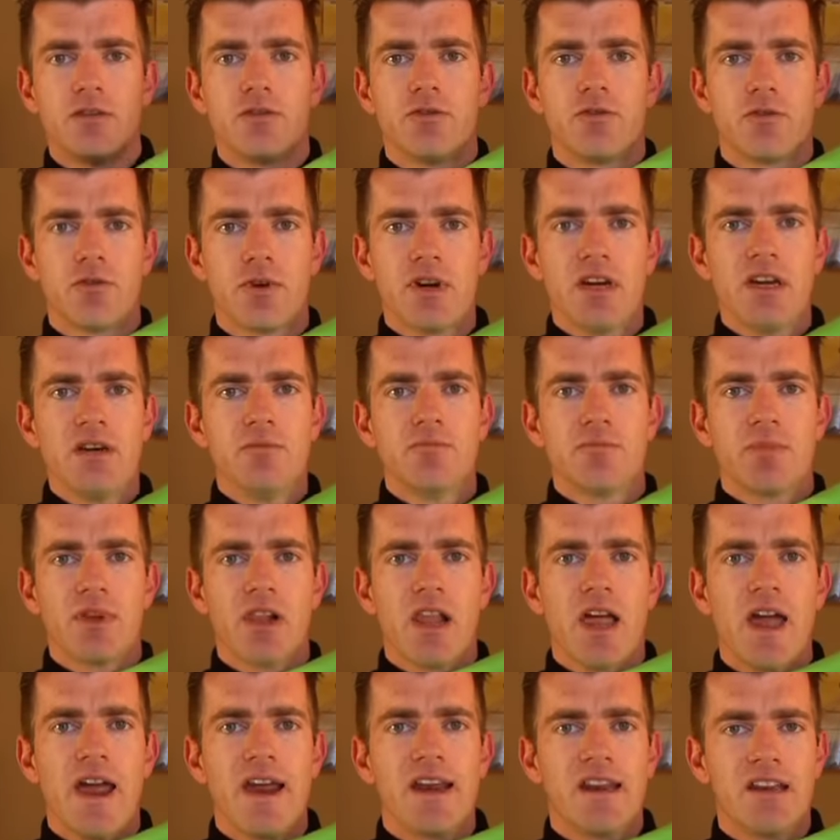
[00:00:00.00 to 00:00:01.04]
green
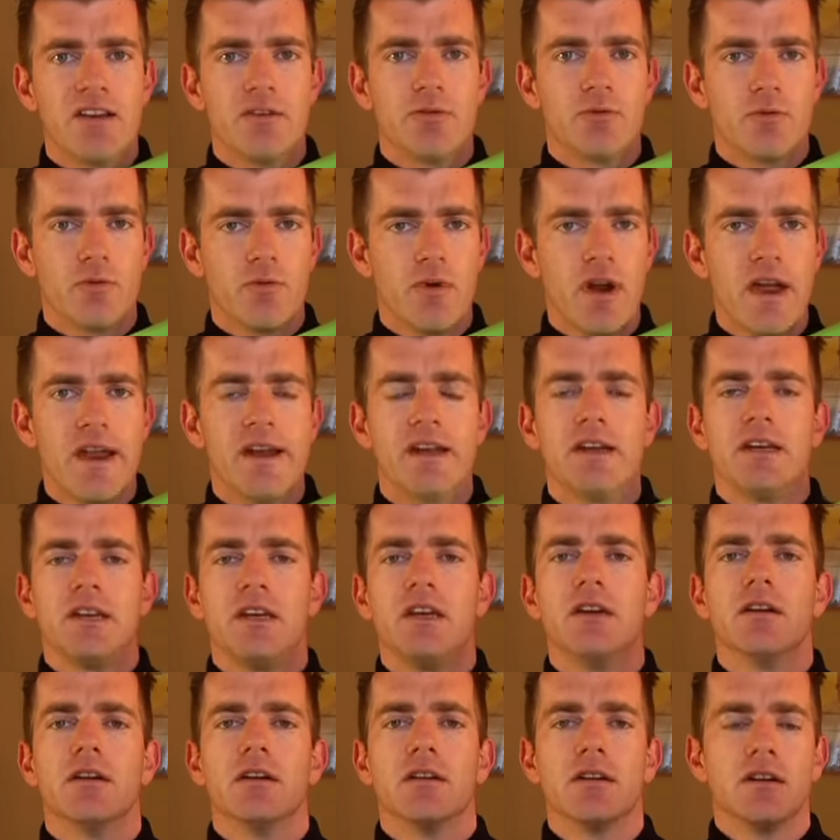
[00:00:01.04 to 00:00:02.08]
blanket right
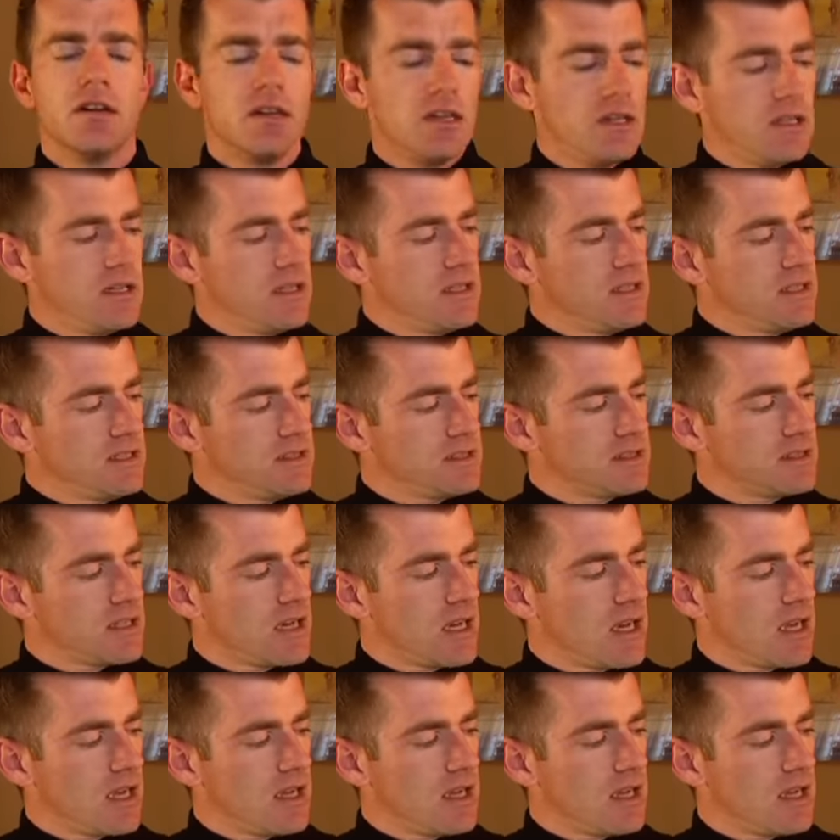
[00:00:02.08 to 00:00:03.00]
here is